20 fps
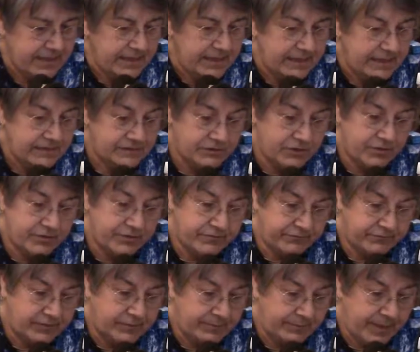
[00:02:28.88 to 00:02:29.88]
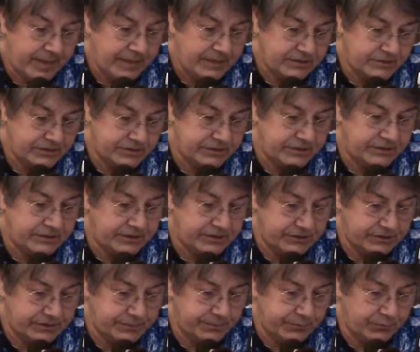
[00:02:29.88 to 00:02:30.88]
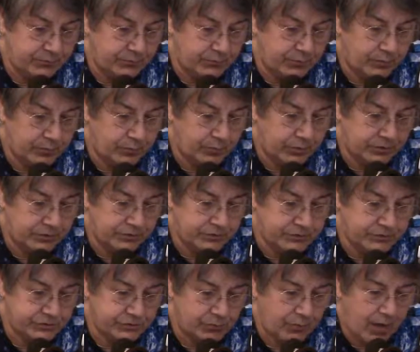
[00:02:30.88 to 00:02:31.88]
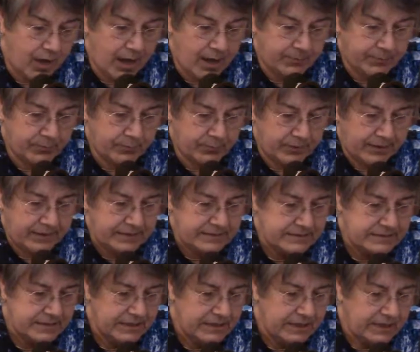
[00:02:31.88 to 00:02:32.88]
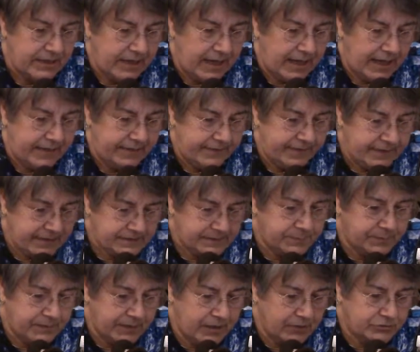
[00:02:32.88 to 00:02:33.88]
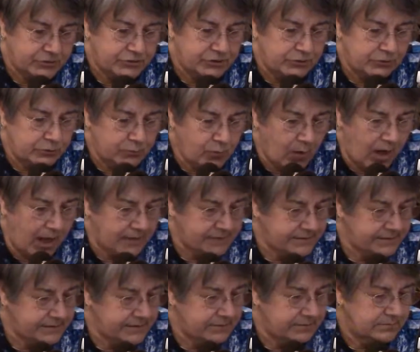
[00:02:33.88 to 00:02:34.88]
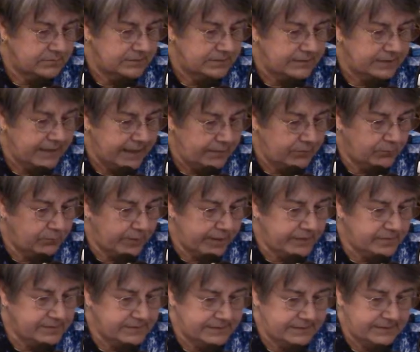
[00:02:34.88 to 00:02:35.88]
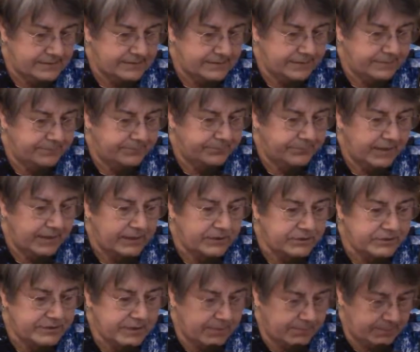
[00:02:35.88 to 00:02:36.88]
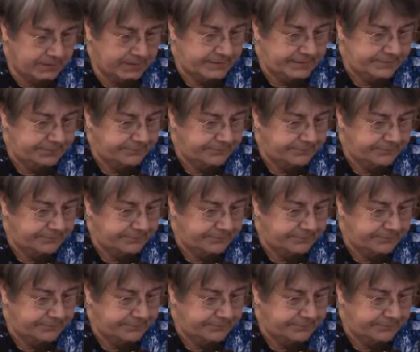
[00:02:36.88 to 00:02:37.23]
is on the front pages in a dispute with workers who operate, I think it's pronounced Luas, light rail system in Dublin.